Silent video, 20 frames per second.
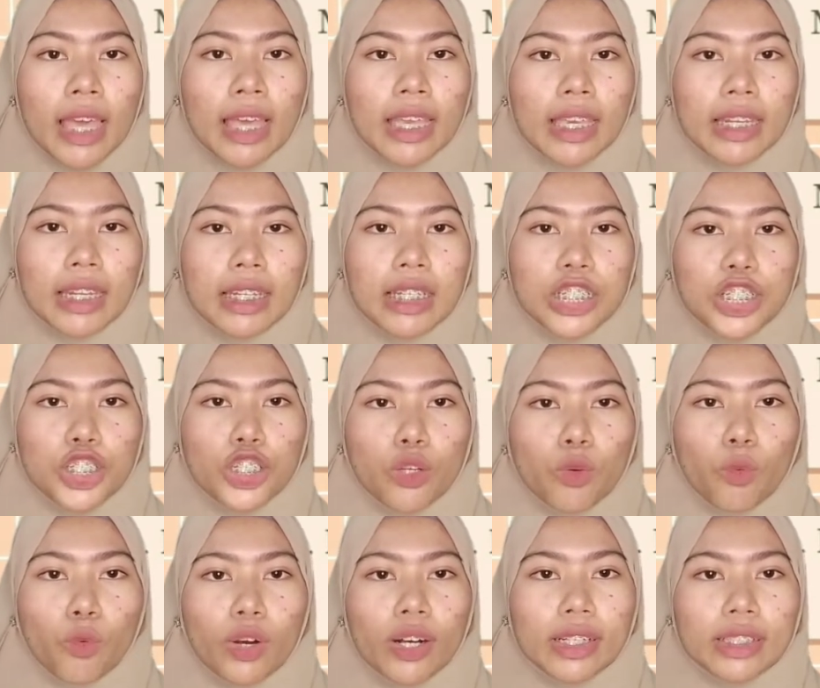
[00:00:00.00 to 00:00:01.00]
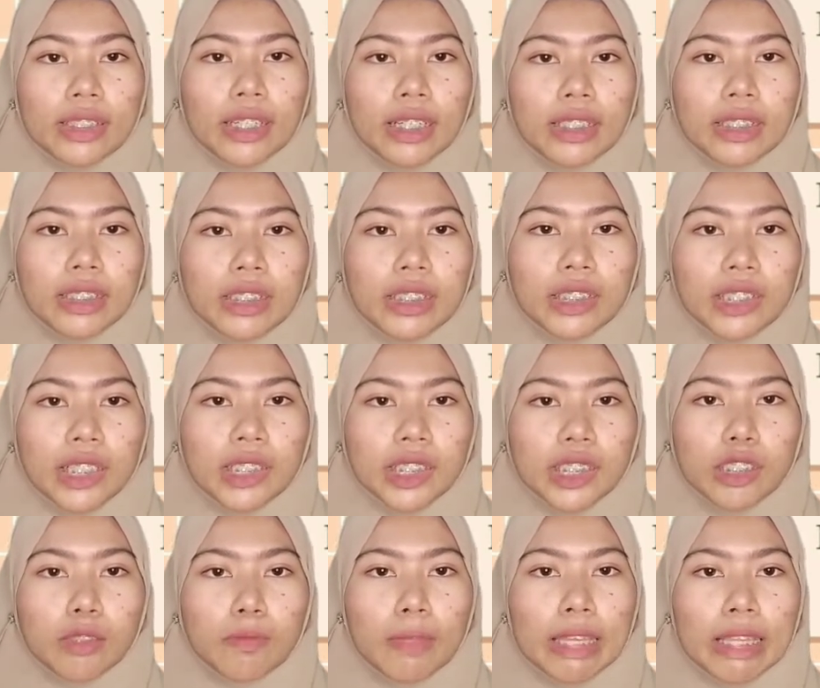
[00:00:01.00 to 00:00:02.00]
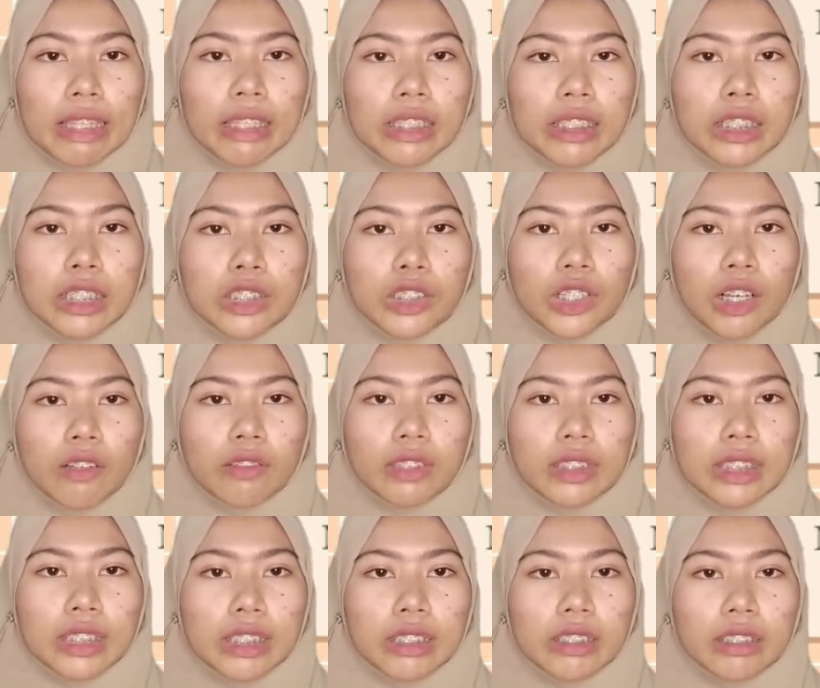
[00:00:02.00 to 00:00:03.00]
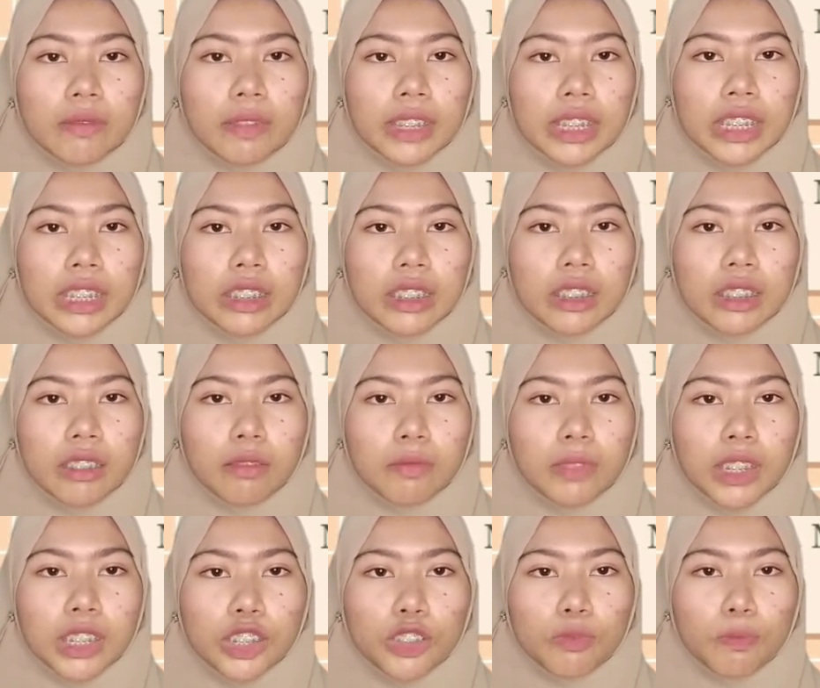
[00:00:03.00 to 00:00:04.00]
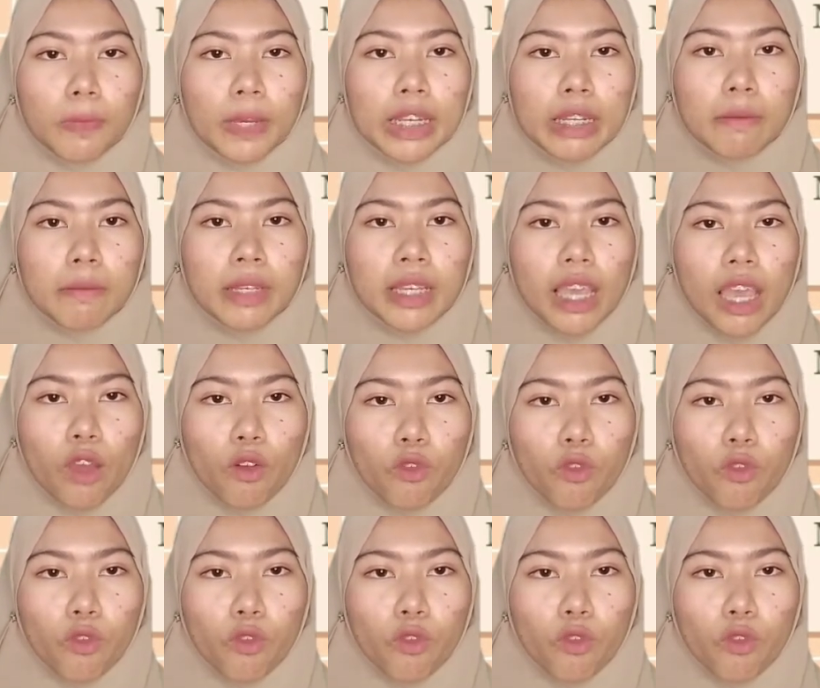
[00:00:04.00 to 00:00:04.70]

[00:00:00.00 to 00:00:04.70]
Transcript: In addition, while other disasters mainly result in material damage, pandemic have